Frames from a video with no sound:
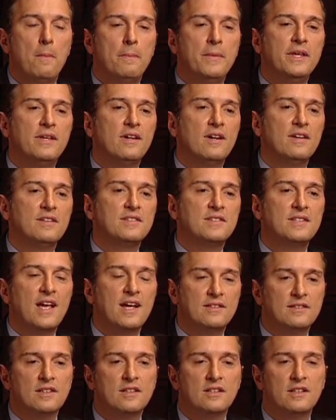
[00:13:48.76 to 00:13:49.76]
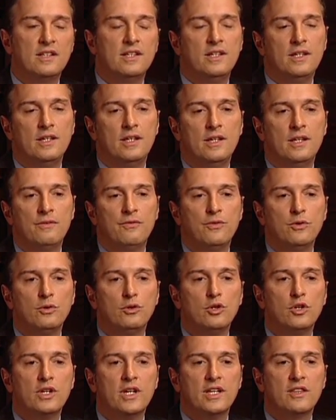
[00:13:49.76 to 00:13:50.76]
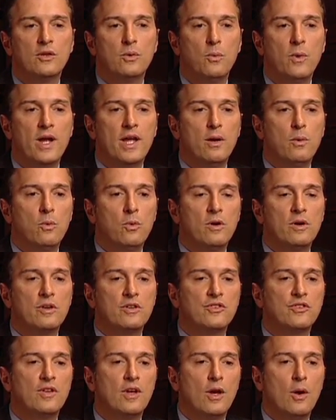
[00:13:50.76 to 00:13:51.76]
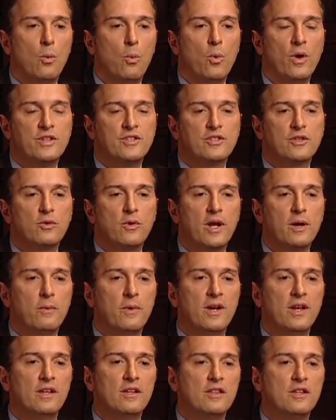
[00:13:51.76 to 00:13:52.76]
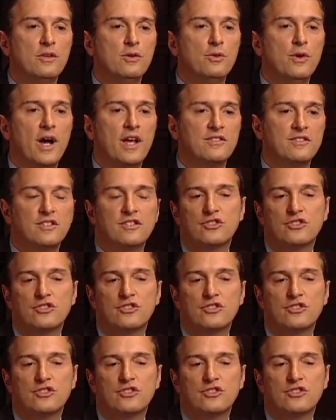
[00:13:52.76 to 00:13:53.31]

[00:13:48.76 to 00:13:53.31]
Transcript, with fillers: Because technically, if you look at the way it works, what's the credit rating in the U.S.?